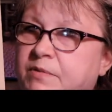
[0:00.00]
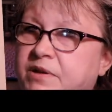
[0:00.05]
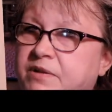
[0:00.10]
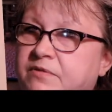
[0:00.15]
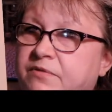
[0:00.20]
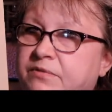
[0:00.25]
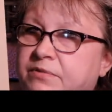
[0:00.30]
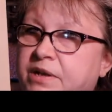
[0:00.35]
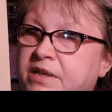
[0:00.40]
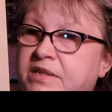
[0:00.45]
would
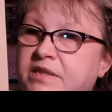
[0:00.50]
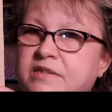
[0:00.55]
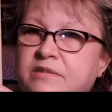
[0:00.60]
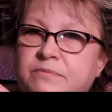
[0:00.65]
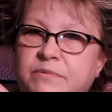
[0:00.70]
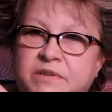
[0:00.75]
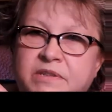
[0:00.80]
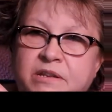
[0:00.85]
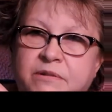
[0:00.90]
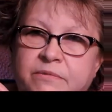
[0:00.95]
have read
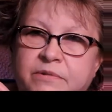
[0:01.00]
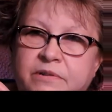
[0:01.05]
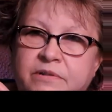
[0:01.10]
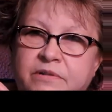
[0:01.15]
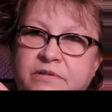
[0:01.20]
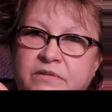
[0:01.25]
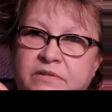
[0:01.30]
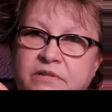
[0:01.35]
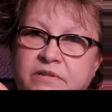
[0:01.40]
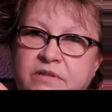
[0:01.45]
this when they
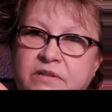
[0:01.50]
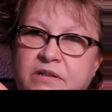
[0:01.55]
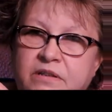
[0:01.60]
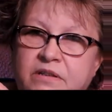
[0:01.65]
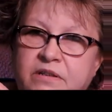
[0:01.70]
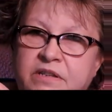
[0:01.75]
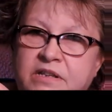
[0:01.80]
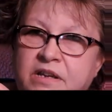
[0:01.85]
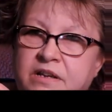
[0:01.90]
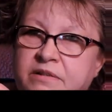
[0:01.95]
were
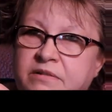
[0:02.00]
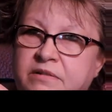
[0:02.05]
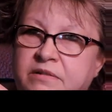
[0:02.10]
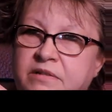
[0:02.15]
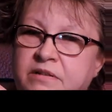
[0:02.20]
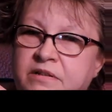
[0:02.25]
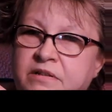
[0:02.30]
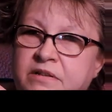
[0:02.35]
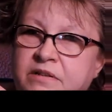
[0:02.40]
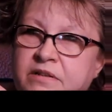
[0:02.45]
young.
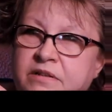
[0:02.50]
